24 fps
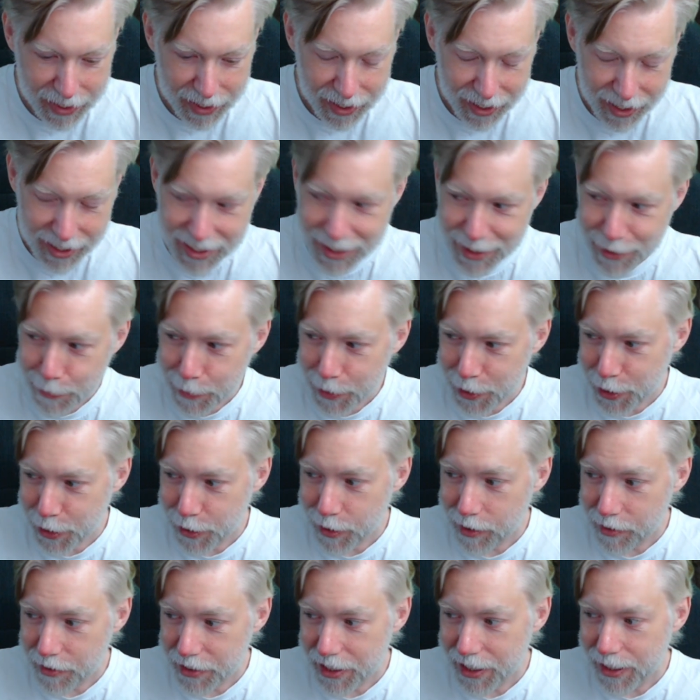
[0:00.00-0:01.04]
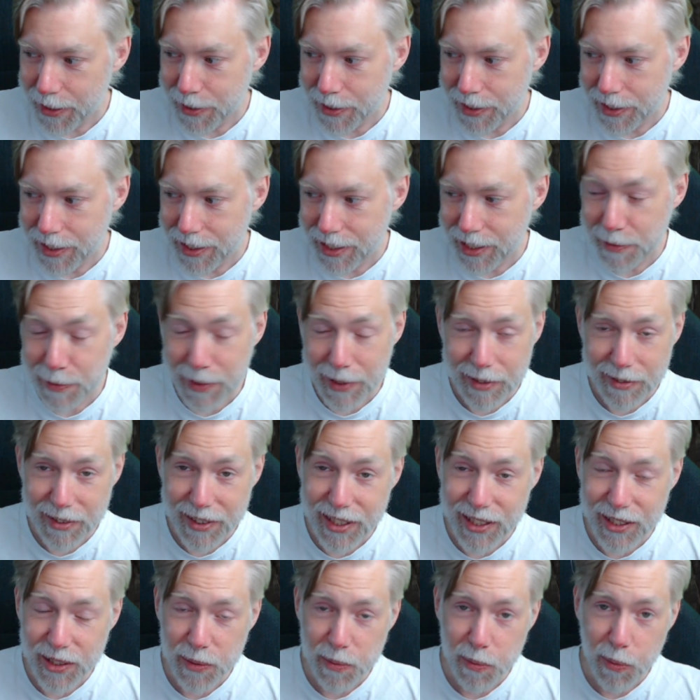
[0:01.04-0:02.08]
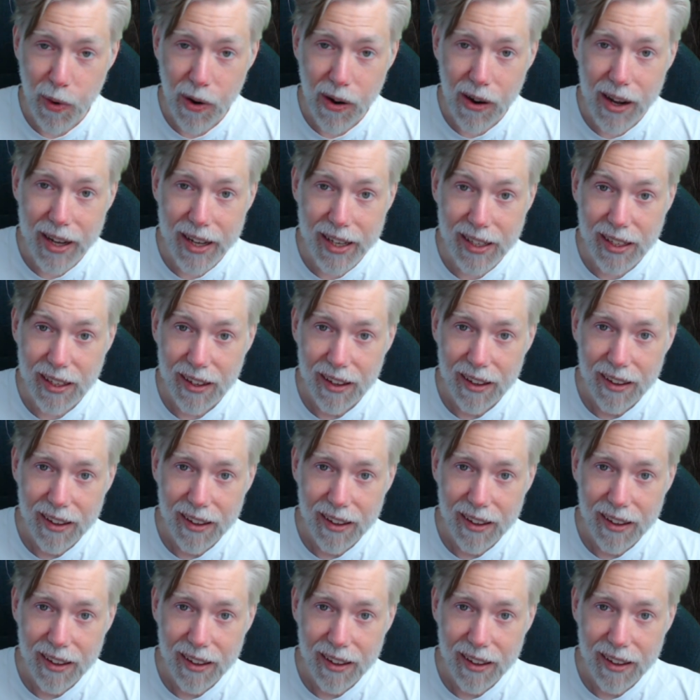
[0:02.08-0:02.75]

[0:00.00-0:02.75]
I don't normally do reviews, and this is one of the reasons why.